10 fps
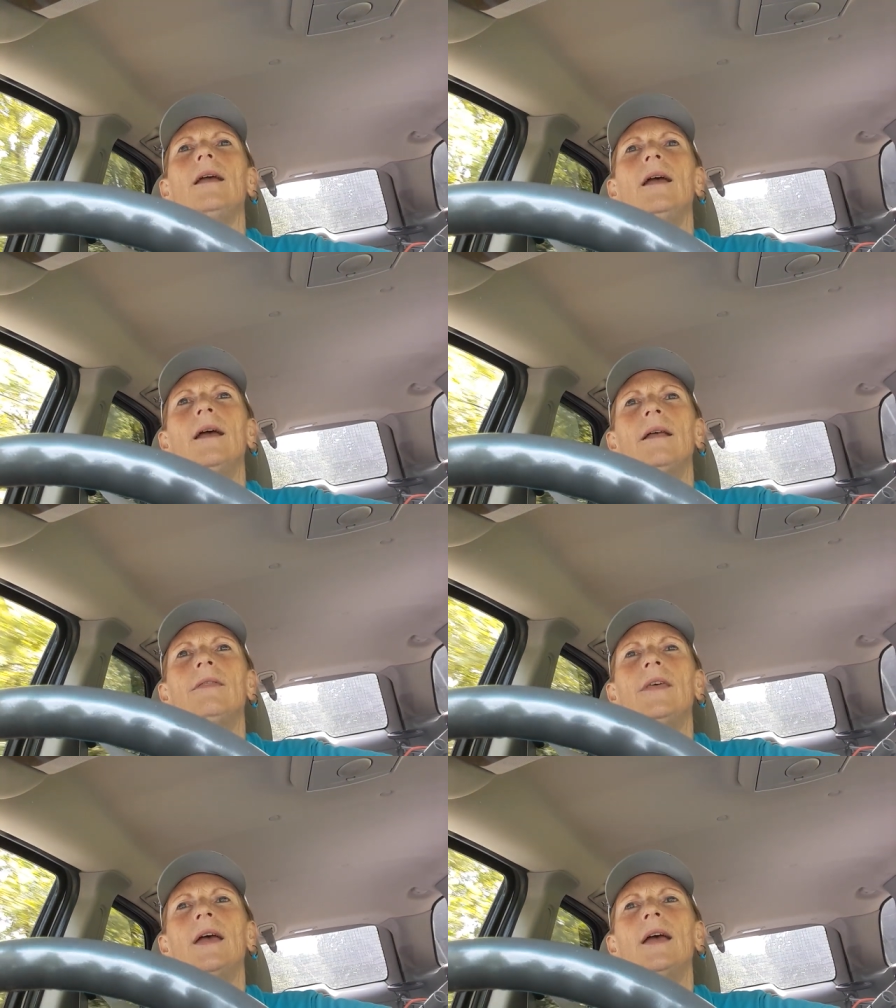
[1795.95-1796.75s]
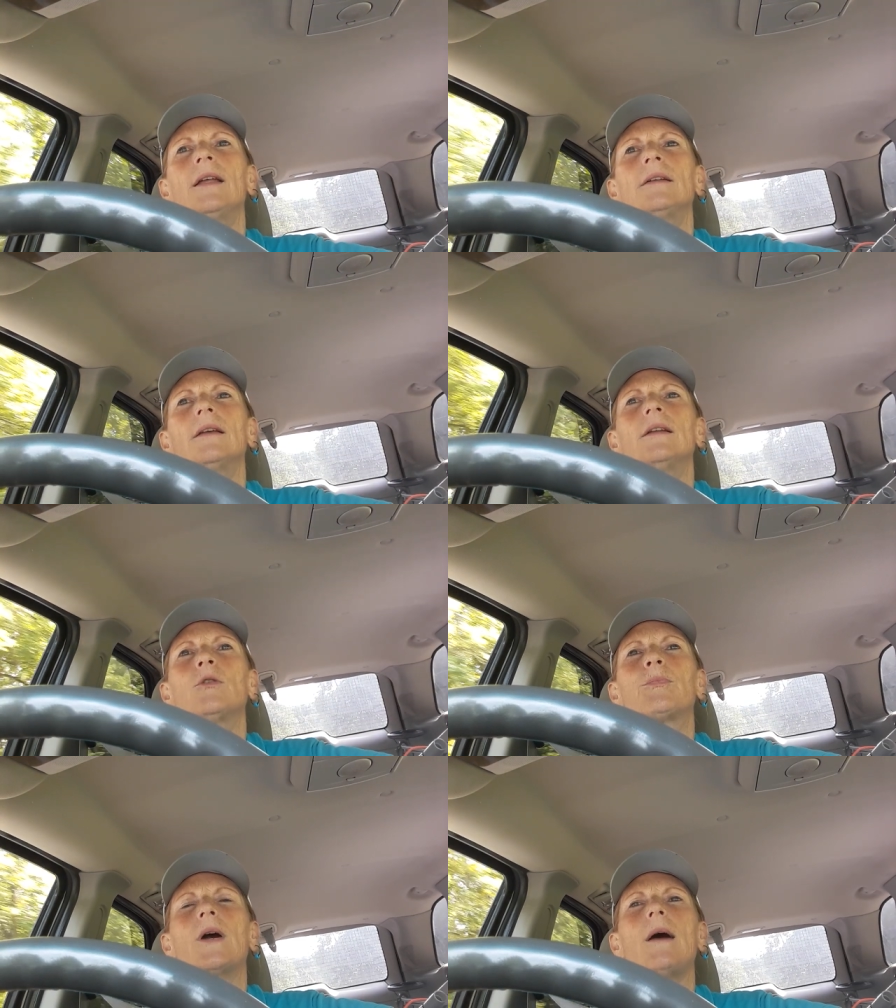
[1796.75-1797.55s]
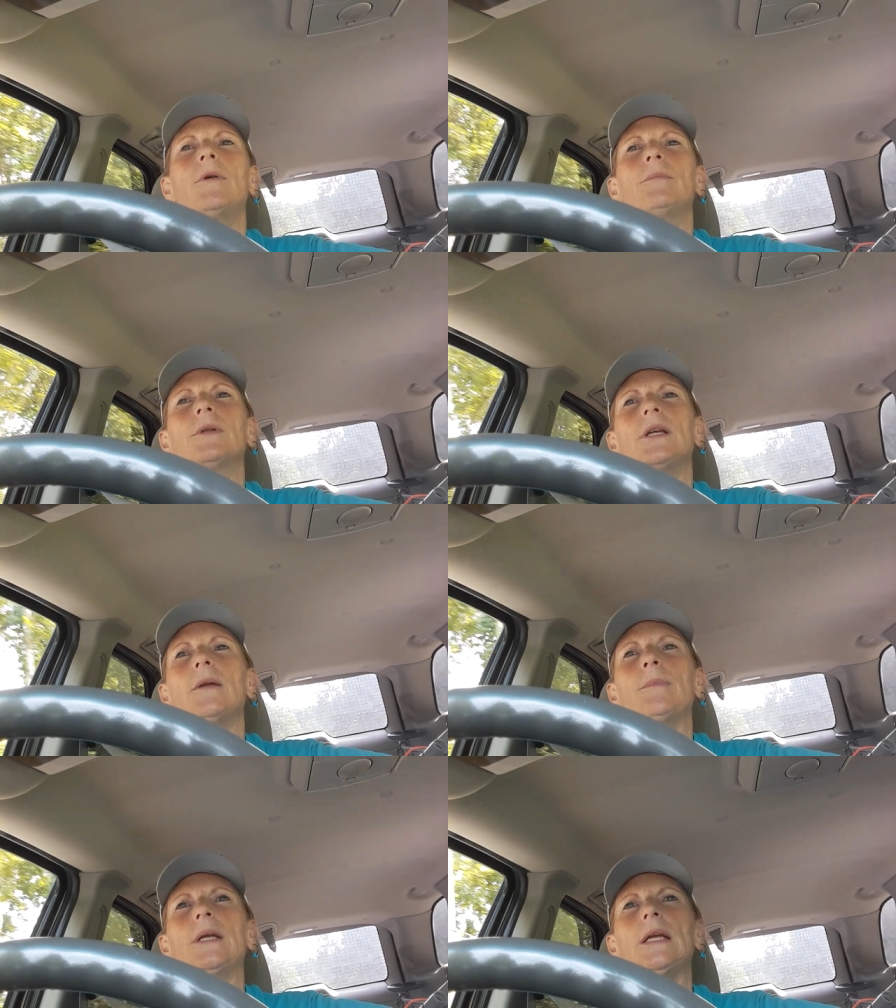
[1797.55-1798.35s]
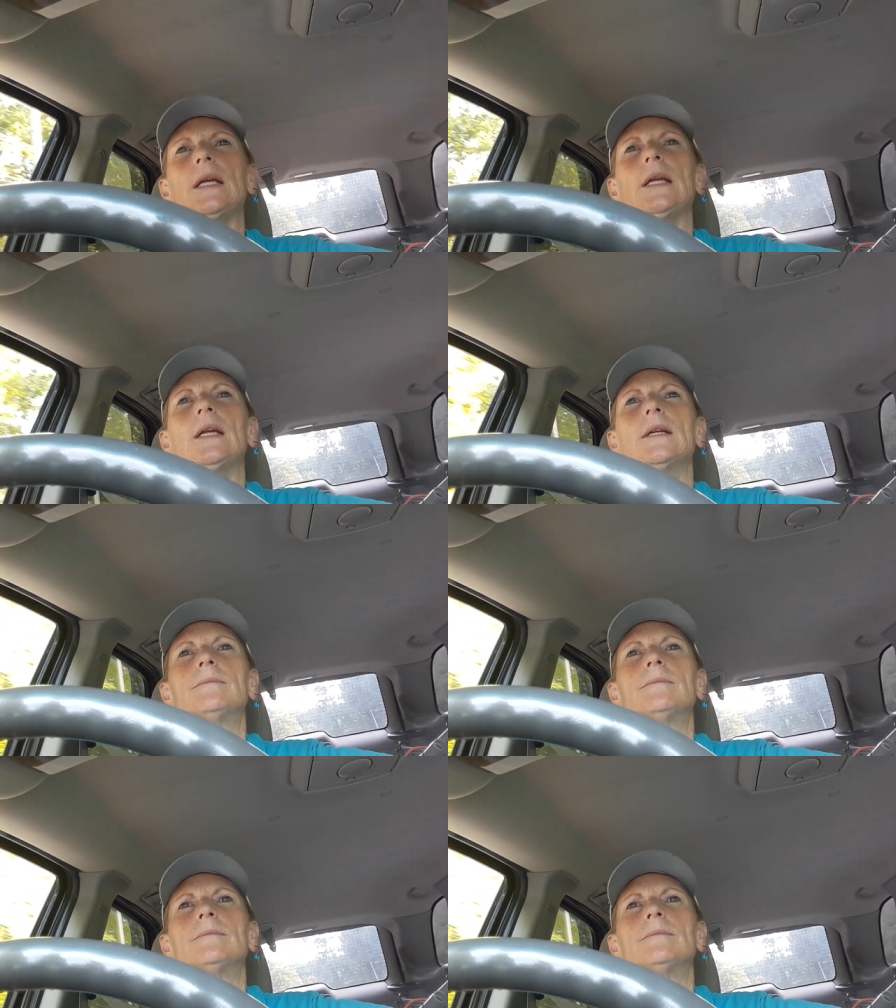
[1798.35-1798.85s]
And then it'll probably be...